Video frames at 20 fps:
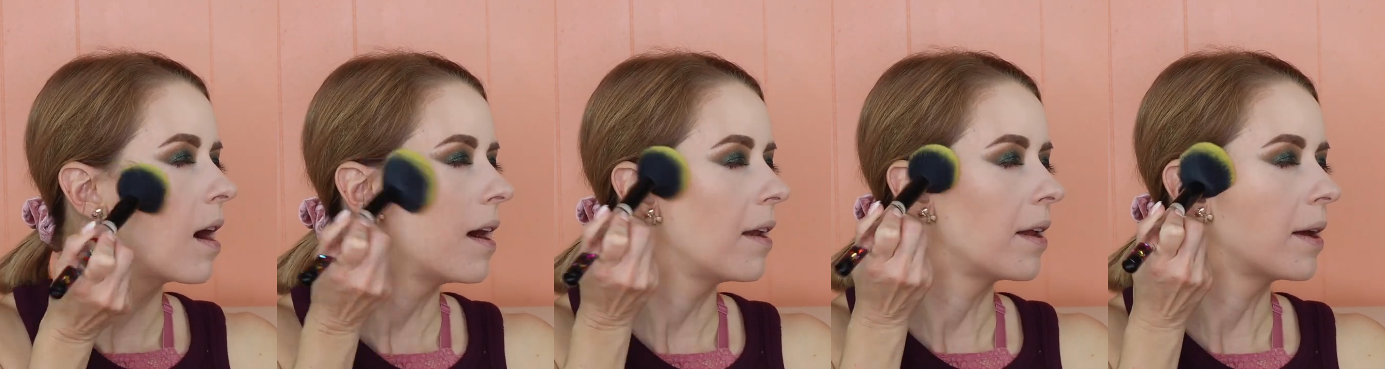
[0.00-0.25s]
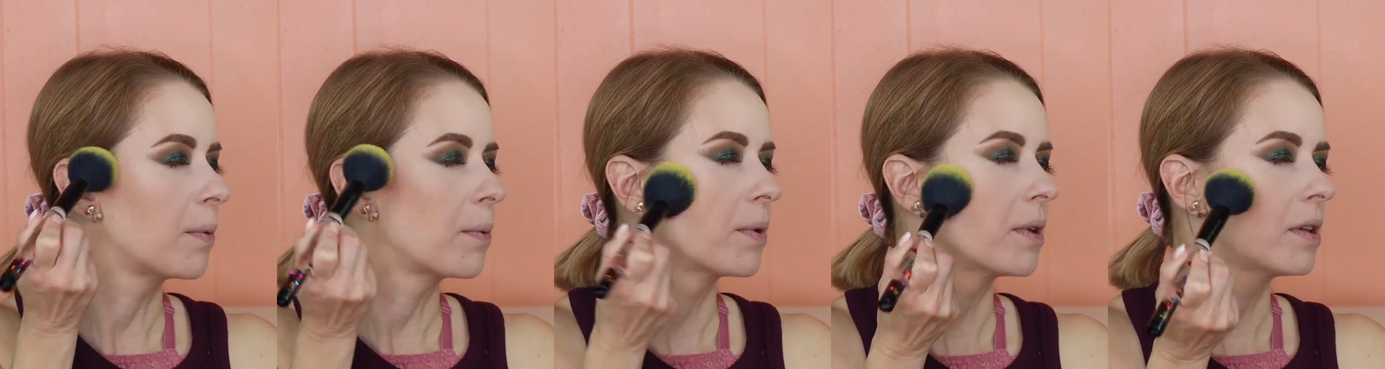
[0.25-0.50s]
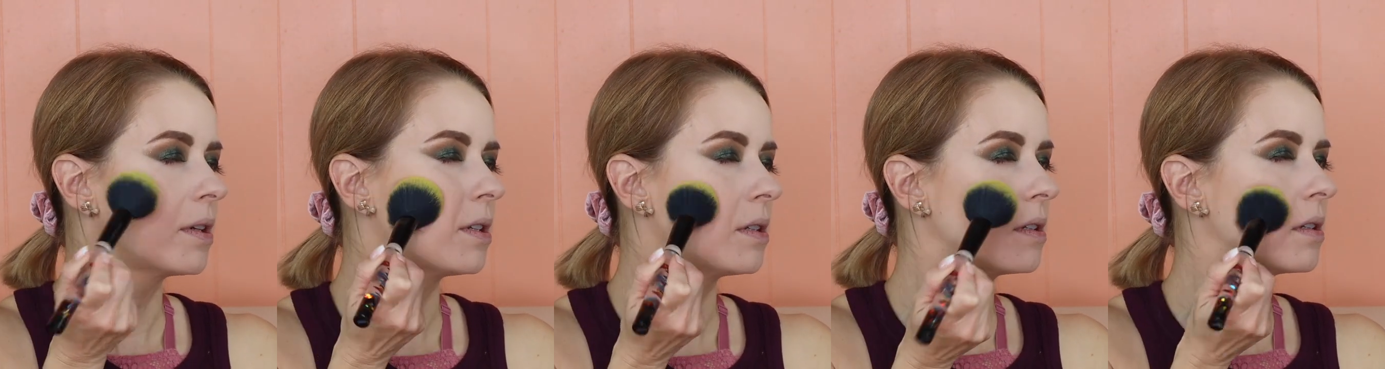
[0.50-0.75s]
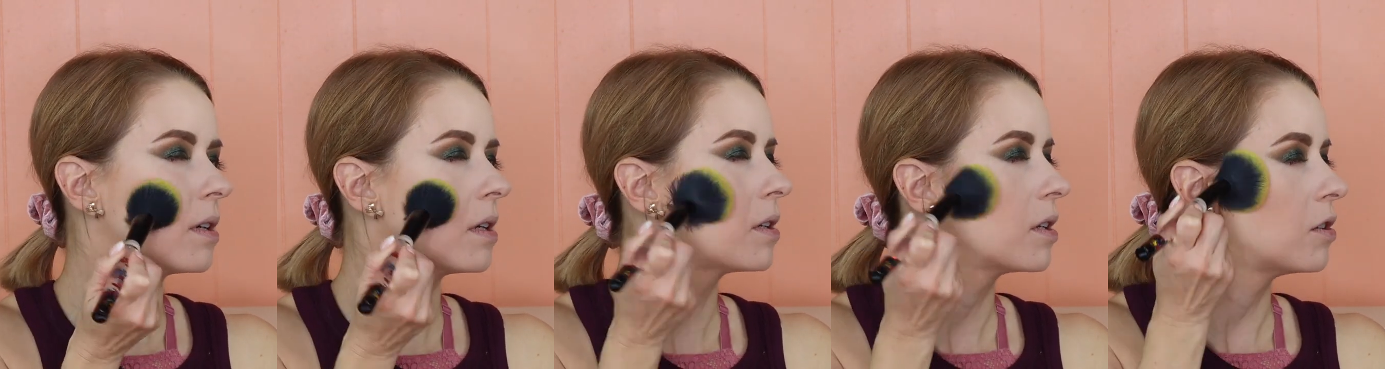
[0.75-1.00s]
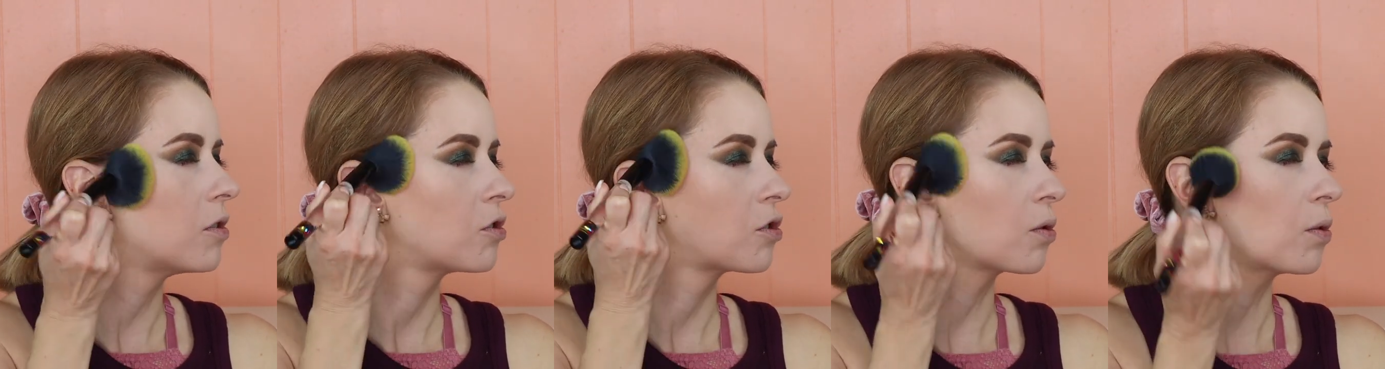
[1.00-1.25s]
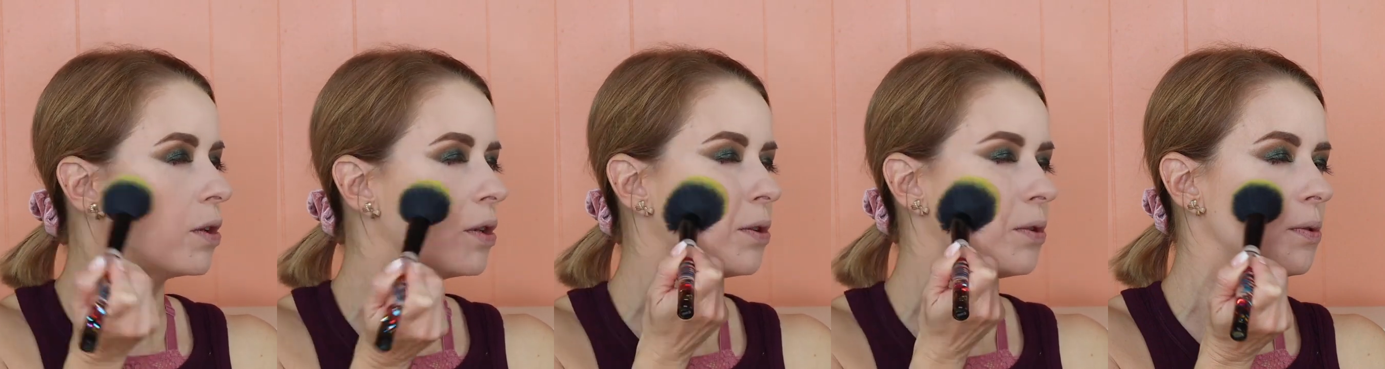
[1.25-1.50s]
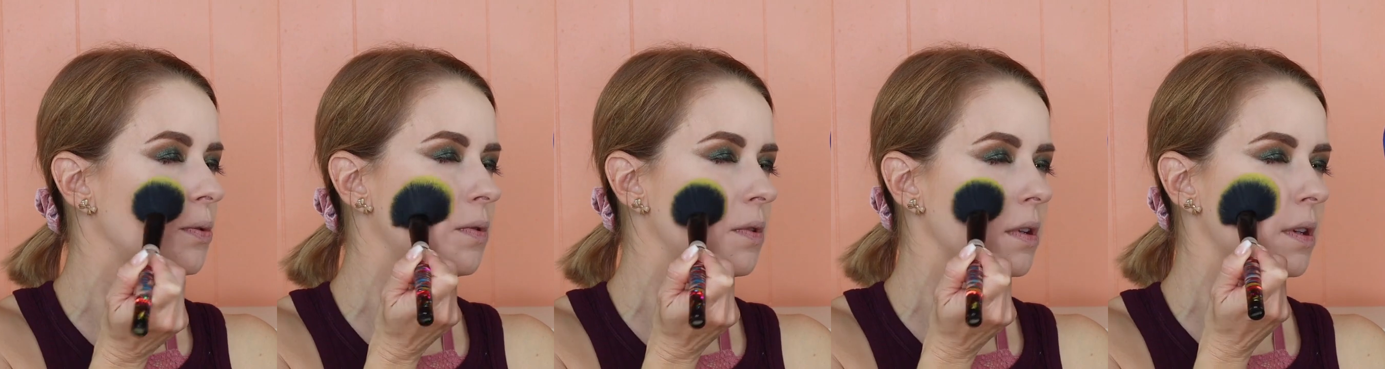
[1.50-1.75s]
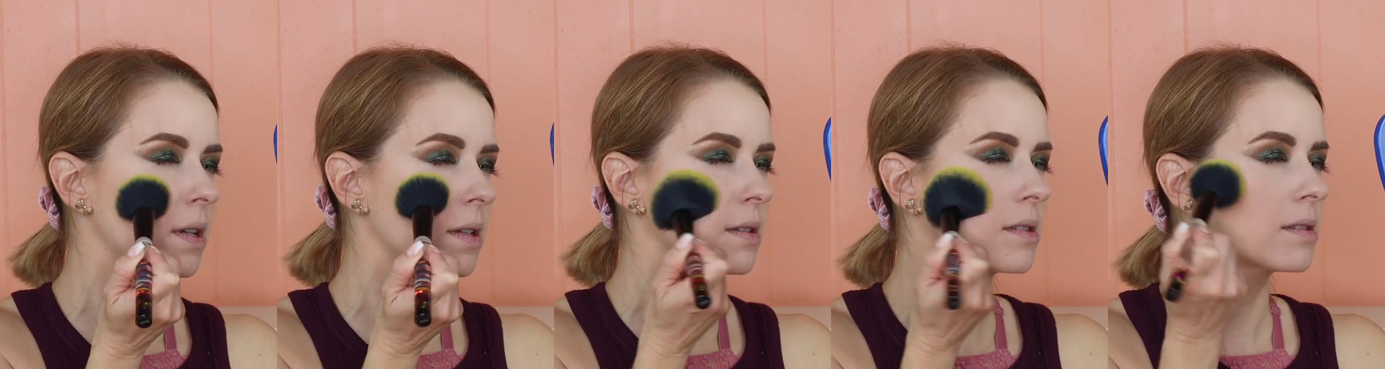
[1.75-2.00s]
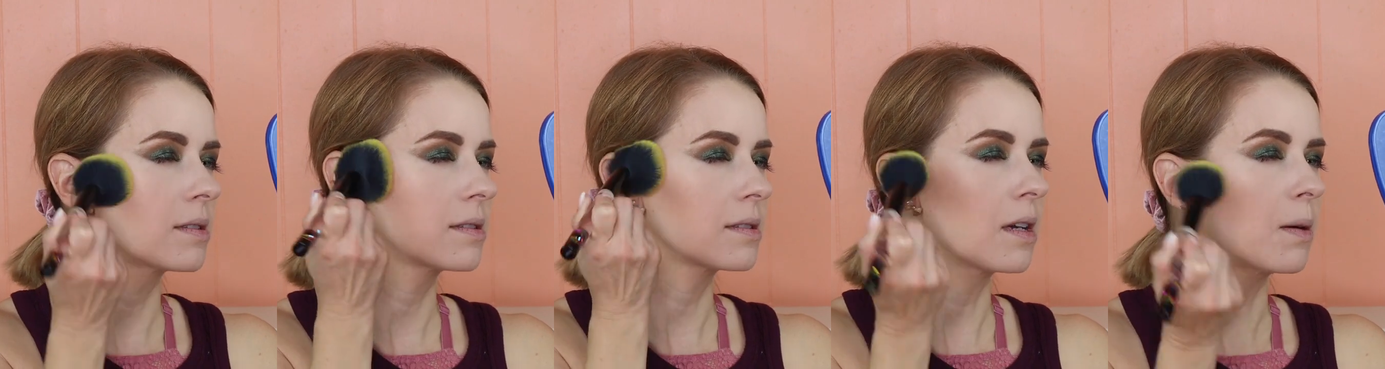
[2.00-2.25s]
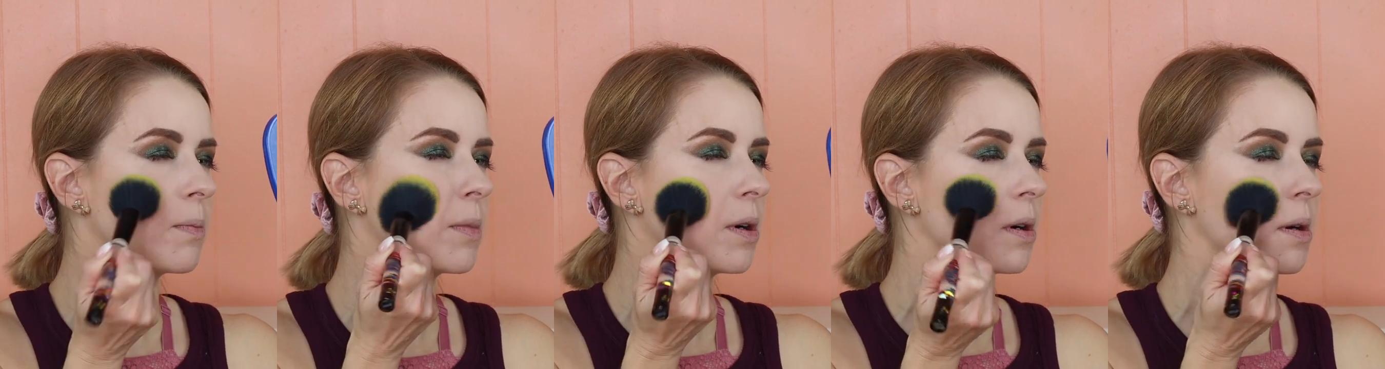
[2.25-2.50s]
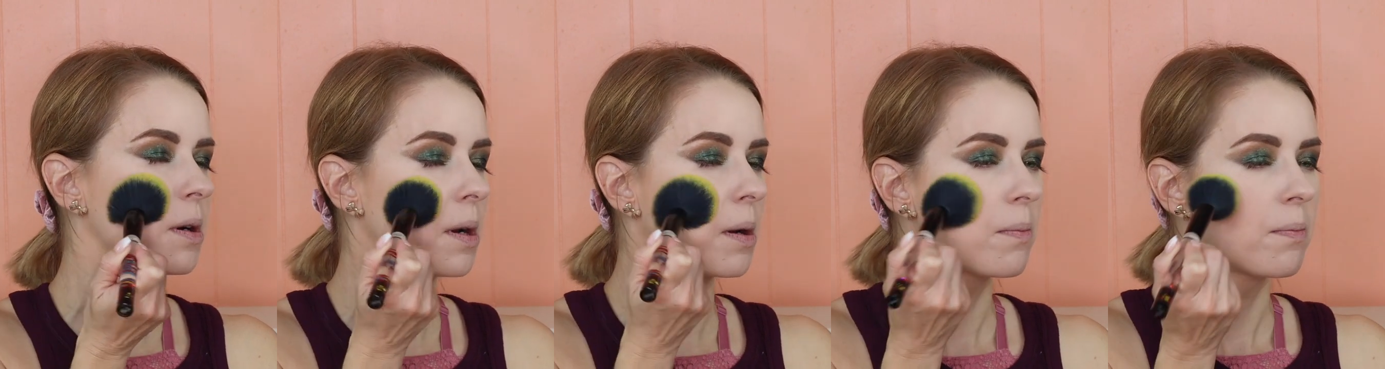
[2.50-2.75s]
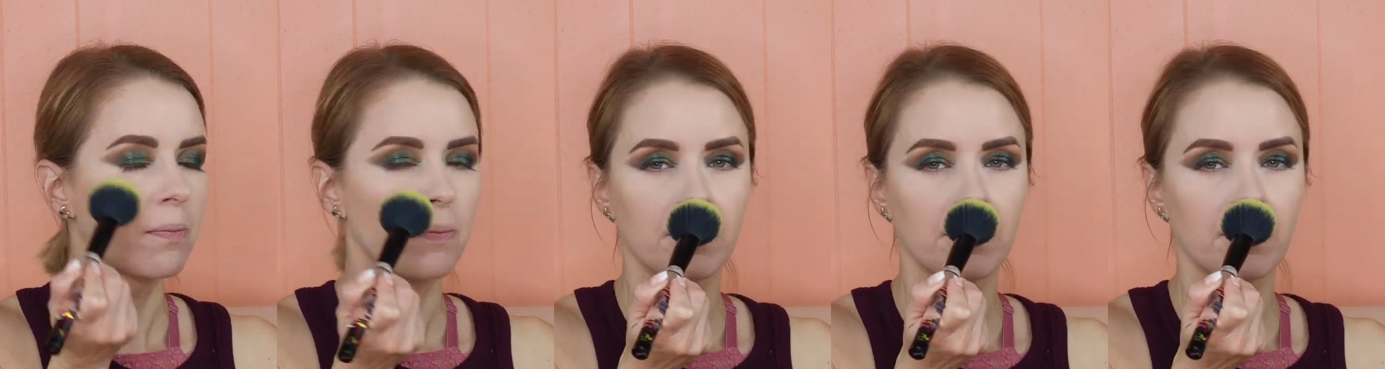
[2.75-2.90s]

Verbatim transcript: and I really did enjoy using it this summer.